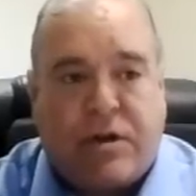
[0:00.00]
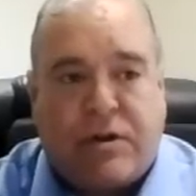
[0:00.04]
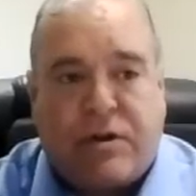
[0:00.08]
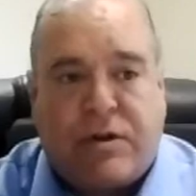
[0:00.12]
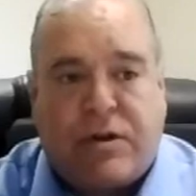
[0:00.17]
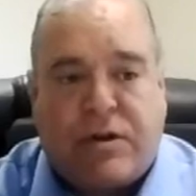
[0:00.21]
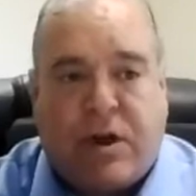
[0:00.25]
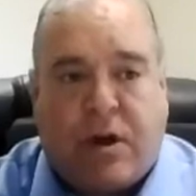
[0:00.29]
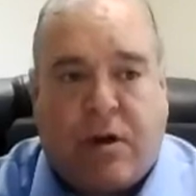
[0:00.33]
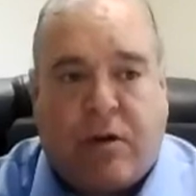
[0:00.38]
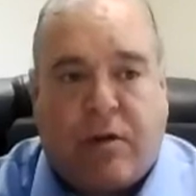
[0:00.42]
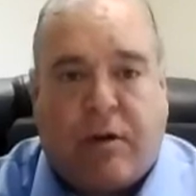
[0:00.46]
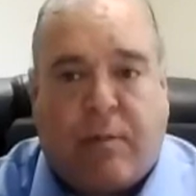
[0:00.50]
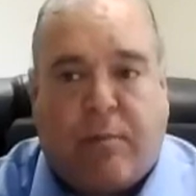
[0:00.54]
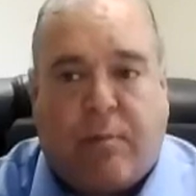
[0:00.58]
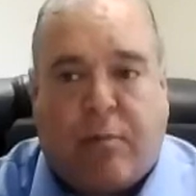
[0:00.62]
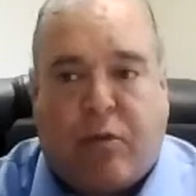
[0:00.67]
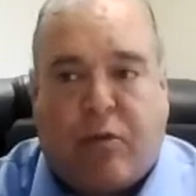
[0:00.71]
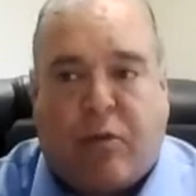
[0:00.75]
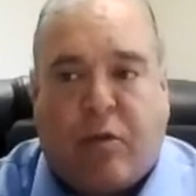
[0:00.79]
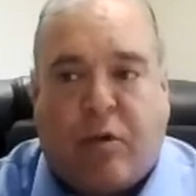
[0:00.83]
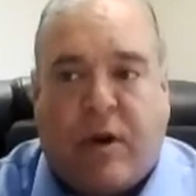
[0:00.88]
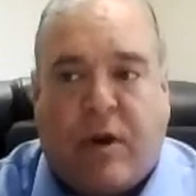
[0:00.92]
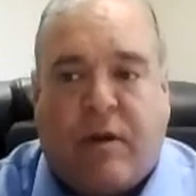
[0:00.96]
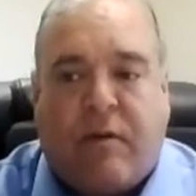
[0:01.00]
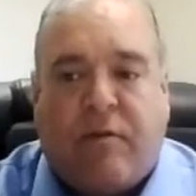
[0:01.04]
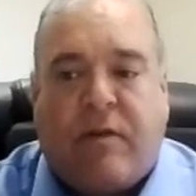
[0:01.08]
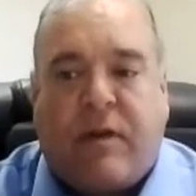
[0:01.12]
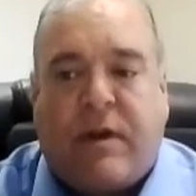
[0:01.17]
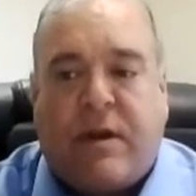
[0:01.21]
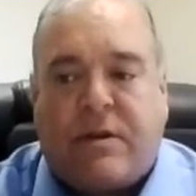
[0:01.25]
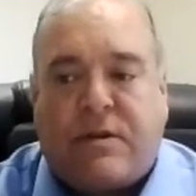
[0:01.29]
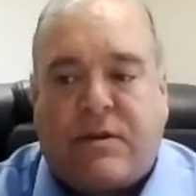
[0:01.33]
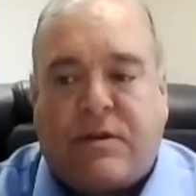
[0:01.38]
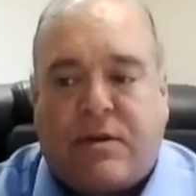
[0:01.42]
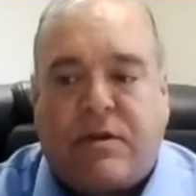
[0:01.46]
So the
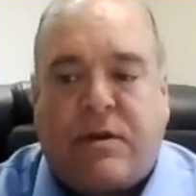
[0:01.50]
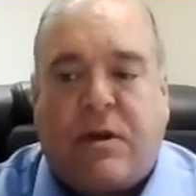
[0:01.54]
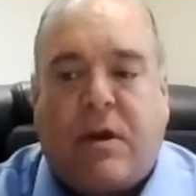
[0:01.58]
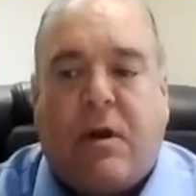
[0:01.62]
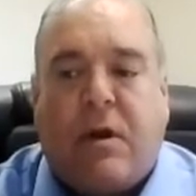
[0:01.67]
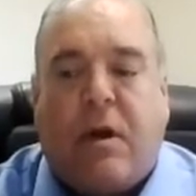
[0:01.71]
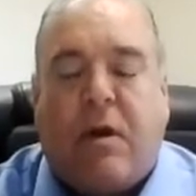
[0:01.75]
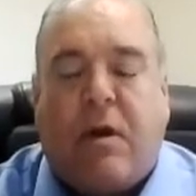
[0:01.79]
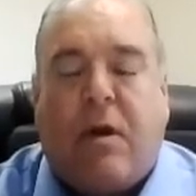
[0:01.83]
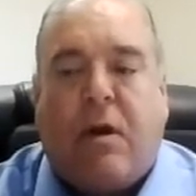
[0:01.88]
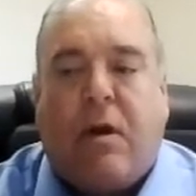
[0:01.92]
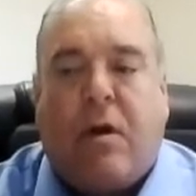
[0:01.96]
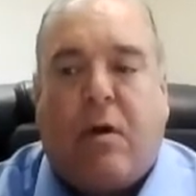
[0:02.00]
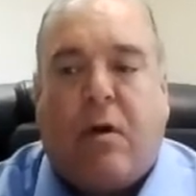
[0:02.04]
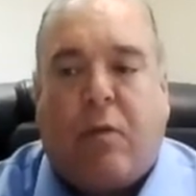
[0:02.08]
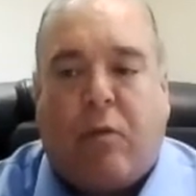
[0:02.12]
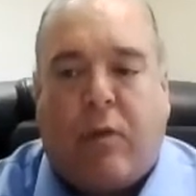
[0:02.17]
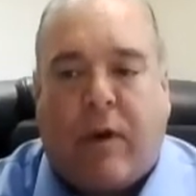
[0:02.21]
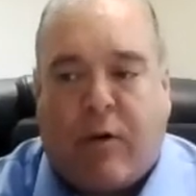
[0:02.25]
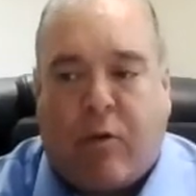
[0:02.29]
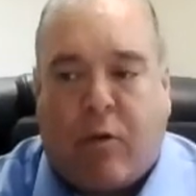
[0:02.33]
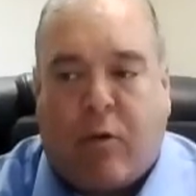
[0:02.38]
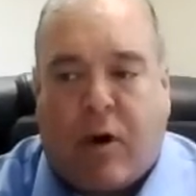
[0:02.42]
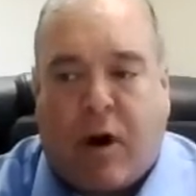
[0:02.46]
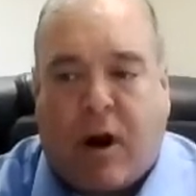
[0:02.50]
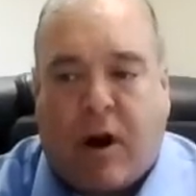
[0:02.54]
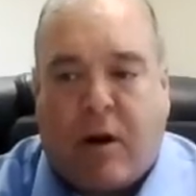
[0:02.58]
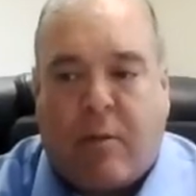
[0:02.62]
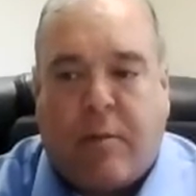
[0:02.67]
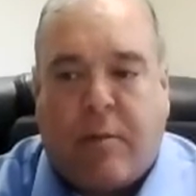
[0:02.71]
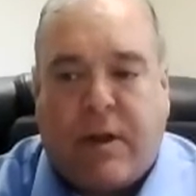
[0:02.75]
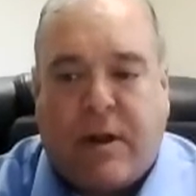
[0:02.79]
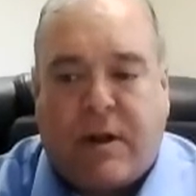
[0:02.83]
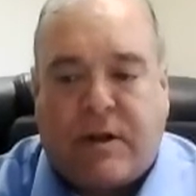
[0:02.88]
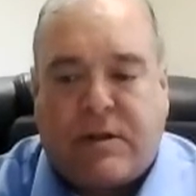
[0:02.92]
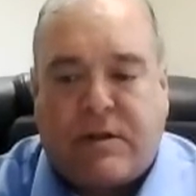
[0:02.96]
previous
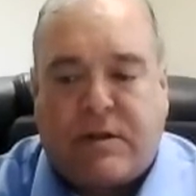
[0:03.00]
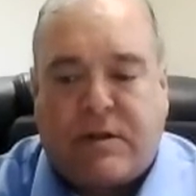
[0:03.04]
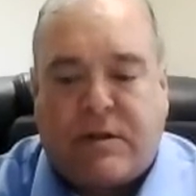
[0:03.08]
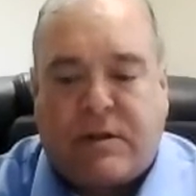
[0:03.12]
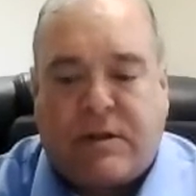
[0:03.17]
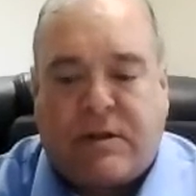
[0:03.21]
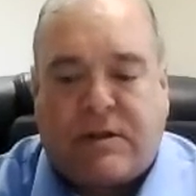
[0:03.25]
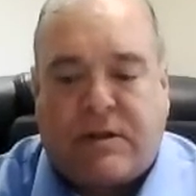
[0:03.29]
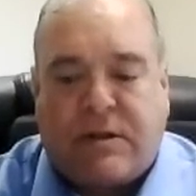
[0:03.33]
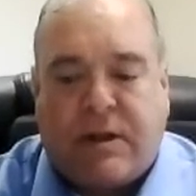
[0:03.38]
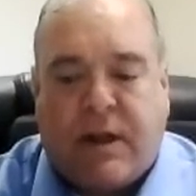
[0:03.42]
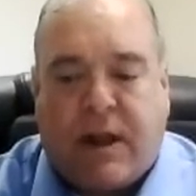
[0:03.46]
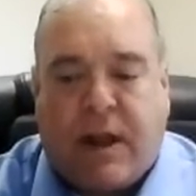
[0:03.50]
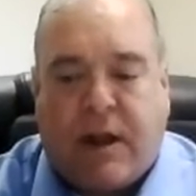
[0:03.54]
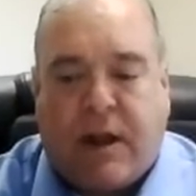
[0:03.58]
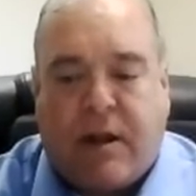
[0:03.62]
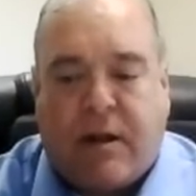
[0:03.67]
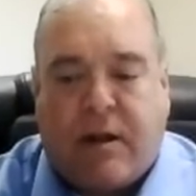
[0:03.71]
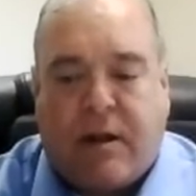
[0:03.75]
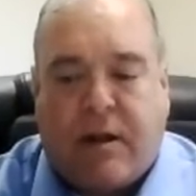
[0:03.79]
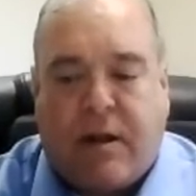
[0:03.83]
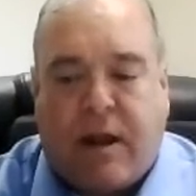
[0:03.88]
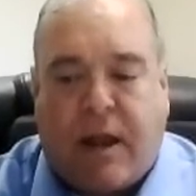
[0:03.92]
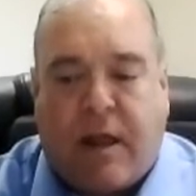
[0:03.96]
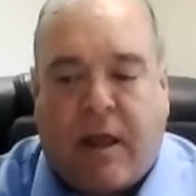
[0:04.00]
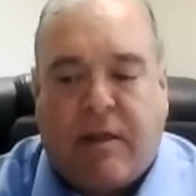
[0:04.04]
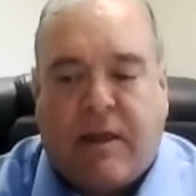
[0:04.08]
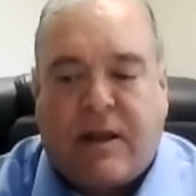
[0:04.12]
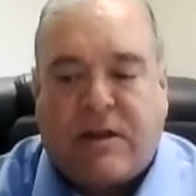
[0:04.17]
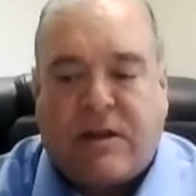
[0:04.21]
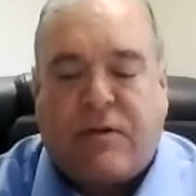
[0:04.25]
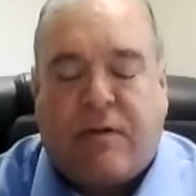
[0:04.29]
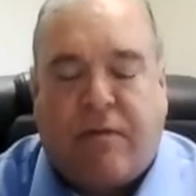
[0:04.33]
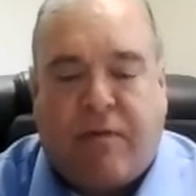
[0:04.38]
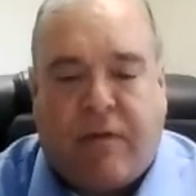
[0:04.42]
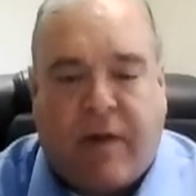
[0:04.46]
requirements stated, and
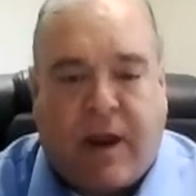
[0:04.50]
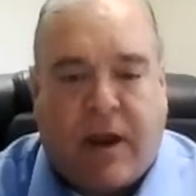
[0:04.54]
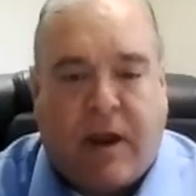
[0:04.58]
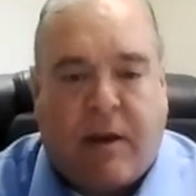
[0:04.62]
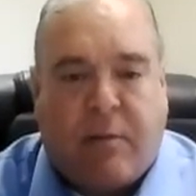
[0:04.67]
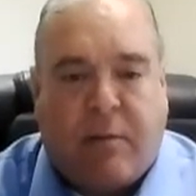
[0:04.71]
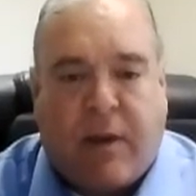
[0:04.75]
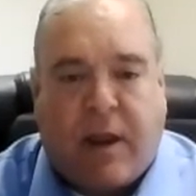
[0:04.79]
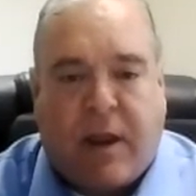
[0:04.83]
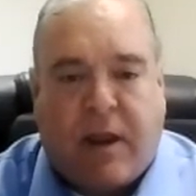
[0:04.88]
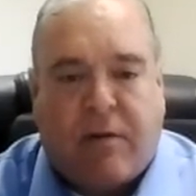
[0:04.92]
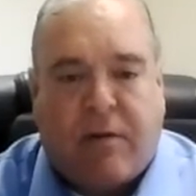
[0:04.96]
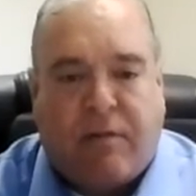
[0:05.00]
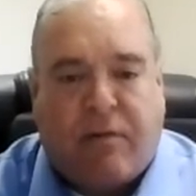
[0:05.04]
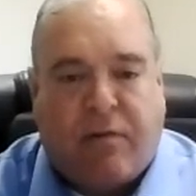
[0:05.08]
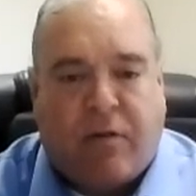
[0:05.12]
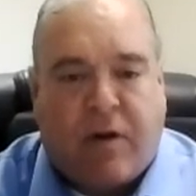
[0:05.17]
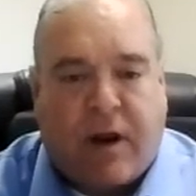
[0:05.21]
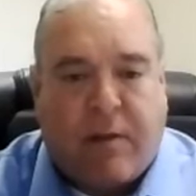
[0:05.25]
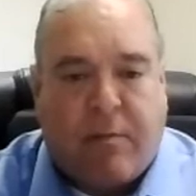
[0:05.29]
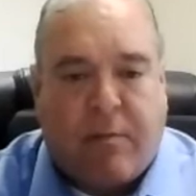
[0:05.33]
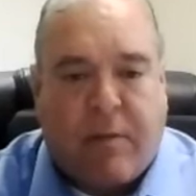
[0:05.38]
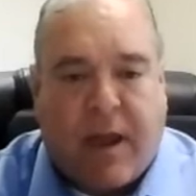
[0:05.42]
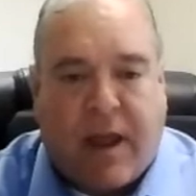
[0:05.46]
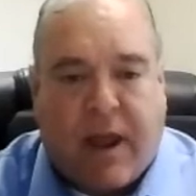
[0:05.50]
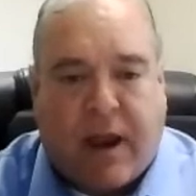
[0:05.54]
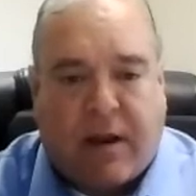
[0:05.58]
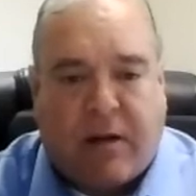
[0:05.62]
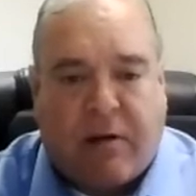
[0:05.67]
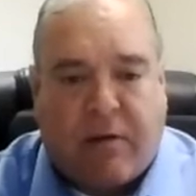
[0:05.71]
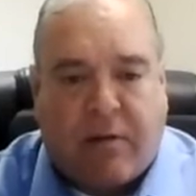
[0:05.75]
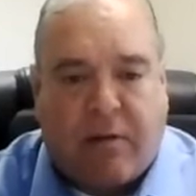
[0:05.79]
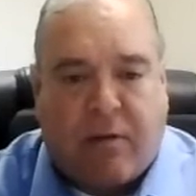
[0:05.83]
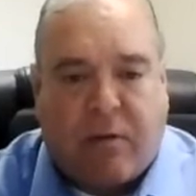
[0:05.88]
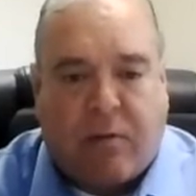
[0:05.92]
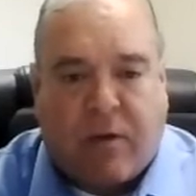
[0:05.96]
these are Fannie Mae and Freddie Mac
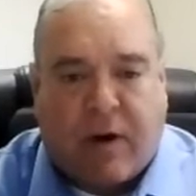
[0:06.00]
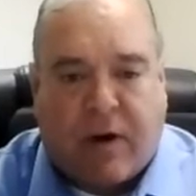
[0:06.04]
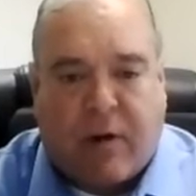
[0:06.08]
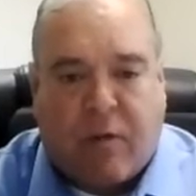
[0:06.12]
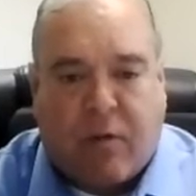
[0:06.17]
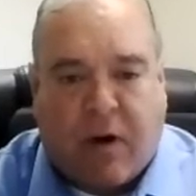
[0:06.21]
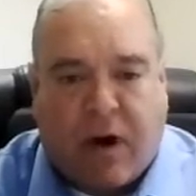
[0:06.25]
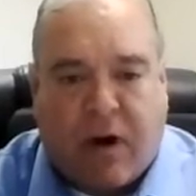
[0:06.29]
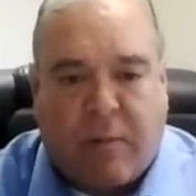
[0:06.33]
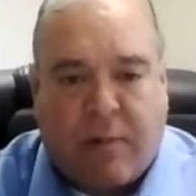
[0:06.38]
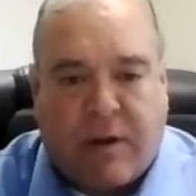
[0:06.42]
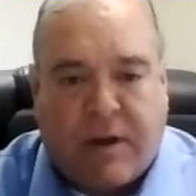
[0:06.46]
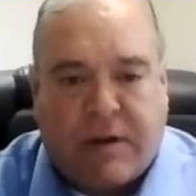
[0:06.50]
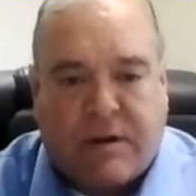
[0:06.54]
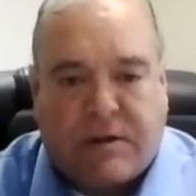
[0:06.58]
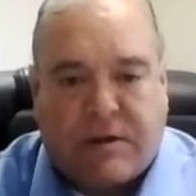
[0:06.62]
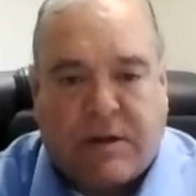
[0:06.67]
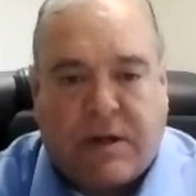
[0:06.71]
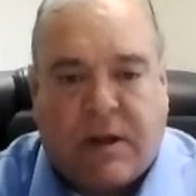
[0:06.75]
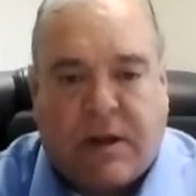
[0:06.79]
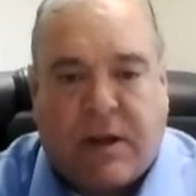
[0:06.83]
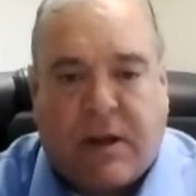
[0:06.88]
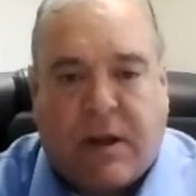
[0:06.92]
requirements,